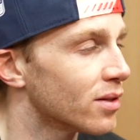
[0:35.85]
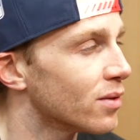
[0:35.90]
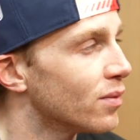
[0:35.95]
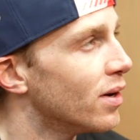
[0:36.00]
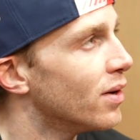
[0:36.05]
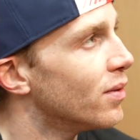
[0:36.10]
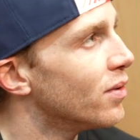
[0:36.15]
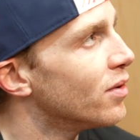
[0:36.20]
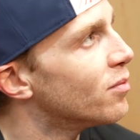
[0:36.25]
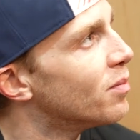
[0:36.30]
the
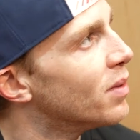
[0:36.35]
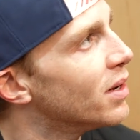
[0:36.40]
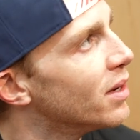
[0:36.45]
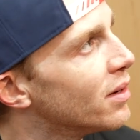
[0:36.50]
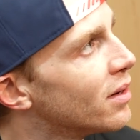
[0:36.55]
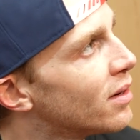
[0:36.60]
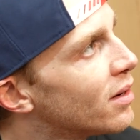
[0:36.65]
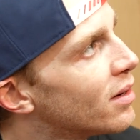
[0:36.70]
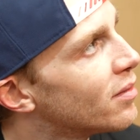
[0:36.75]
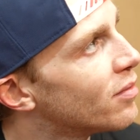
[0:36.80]
way we've
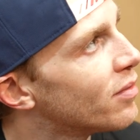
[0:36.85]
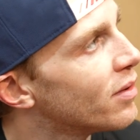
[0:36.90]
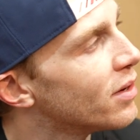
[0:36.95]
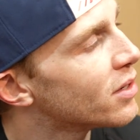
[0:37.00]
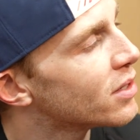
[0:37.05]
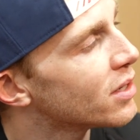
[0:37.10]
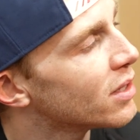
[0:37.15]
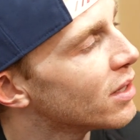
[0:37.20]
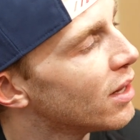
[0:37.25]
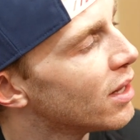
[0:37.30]
been
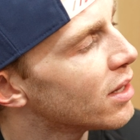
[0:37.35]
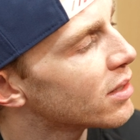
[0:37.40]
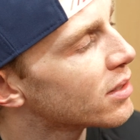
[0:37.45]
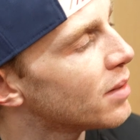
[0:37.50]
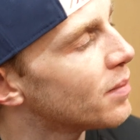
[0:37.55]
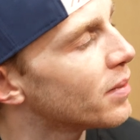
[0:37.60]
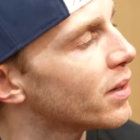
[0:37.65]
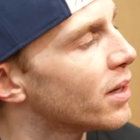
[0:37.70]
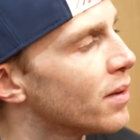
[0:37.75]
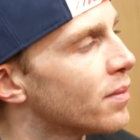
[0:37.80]
finishing the last
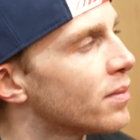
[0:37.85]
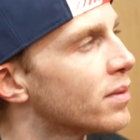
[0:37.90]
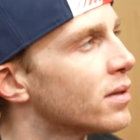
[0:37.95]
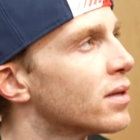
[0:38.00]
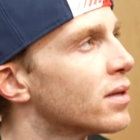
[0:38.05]
couple of games.